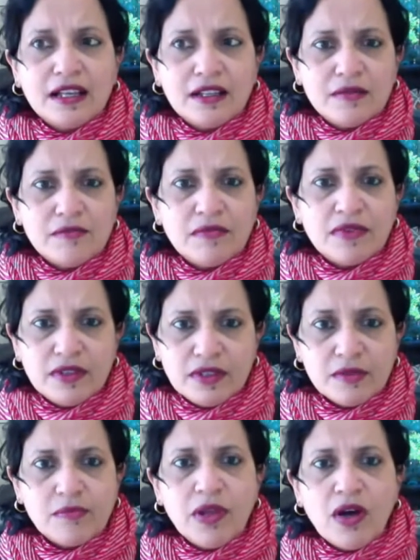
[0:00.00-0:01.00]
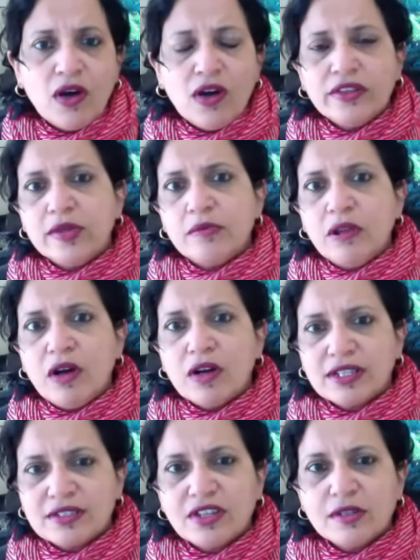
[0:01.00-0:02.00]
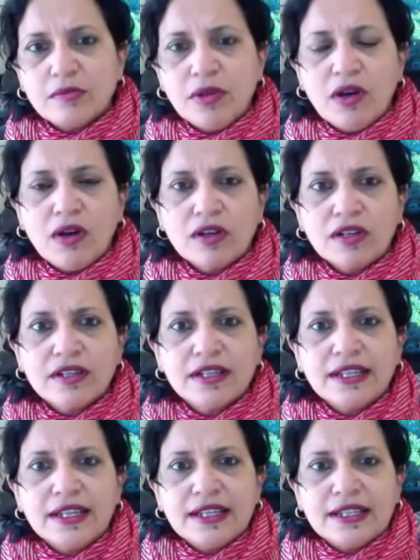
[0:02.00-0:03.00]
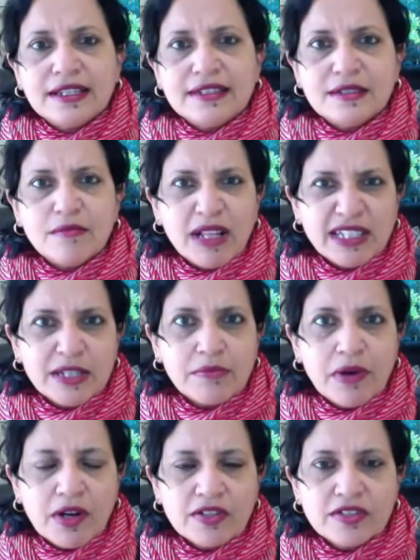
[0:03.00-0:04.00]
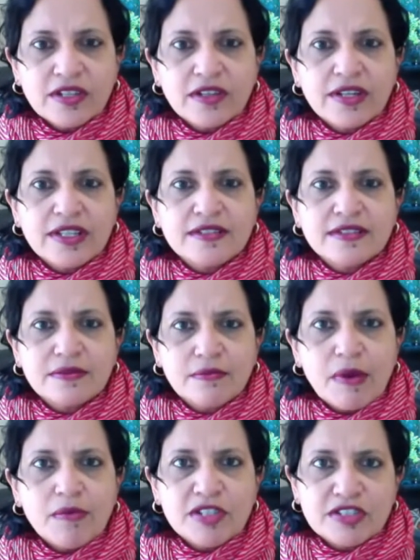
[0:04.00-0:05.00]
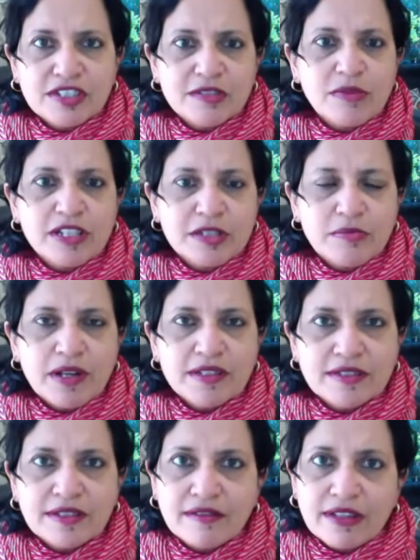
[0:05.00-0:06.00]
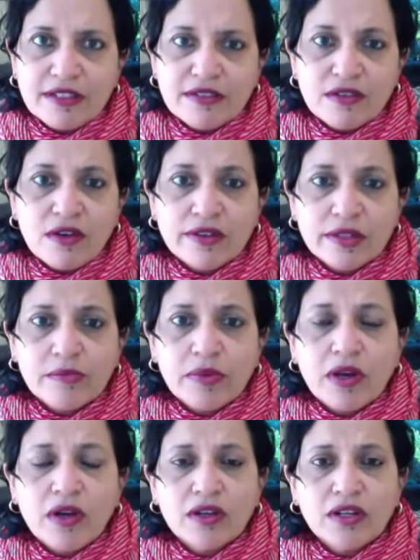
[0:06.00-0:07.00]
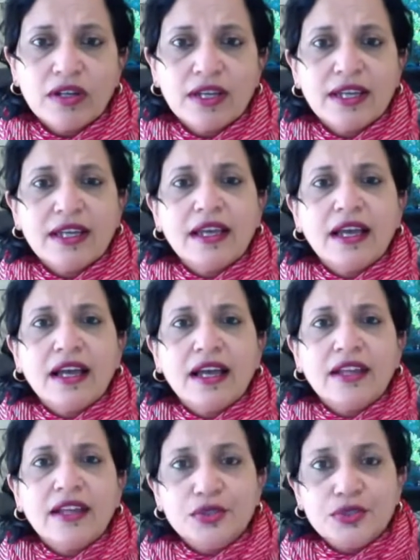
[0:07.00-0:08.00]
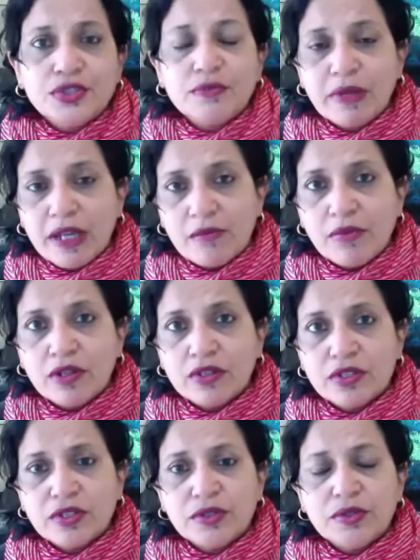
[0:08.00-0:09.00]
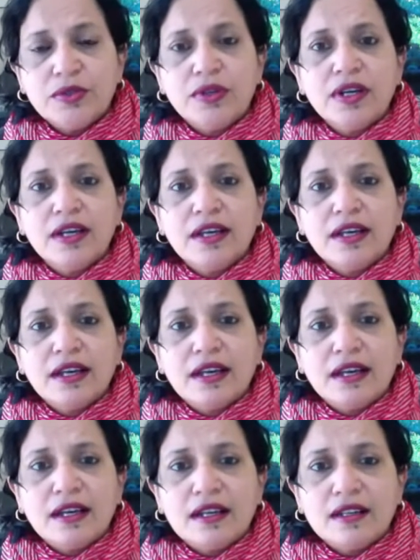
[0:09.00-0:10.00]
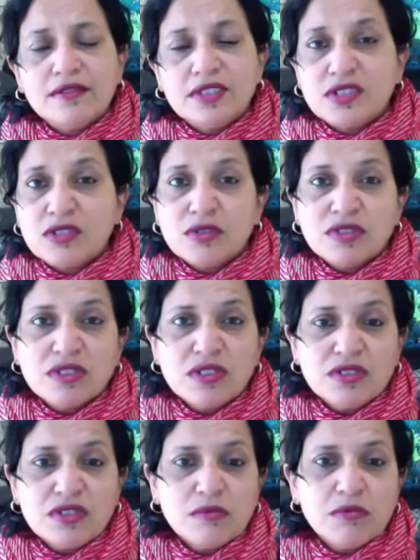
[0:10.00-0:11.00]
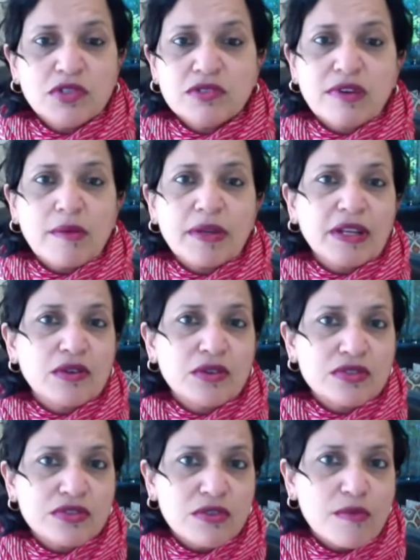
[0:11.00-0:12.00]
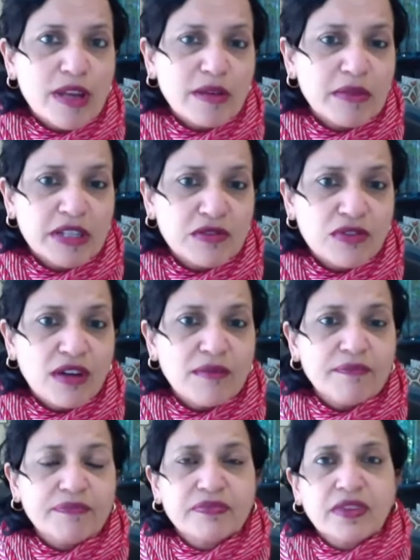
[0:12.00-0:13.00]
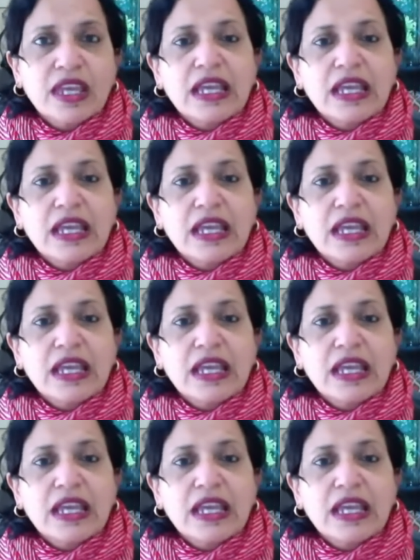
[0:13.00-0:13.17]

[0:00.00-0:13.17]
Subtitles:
On the blog, it's on the blog. It's a multi-part series, published as a multi-part series on the blog. And you should be able to just do a search on bootstrapping course Sramana Mitra.